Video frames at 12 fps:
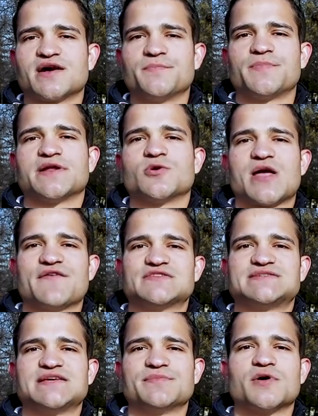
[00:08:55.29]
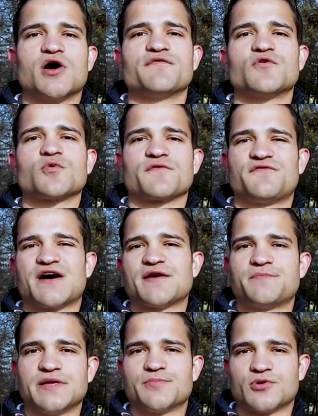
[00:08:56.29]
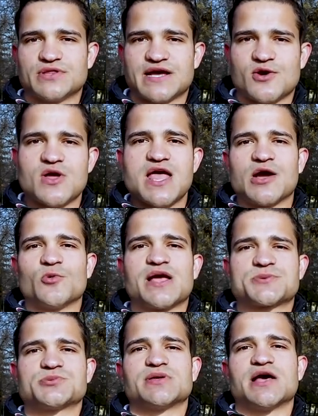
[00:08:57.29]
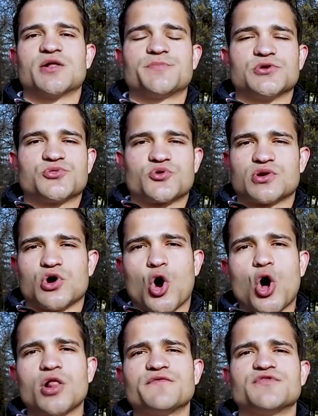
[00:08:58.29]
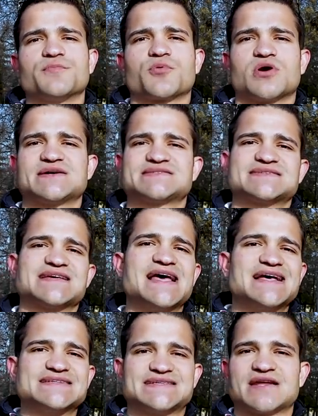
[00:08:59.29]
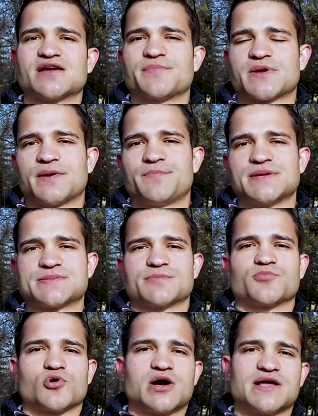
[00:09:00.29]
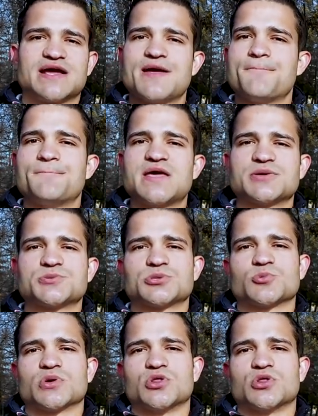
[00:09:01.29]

company. We have a team of over 5 people now, and we actually help you throughout all of the process, setting up companies abroad, making sure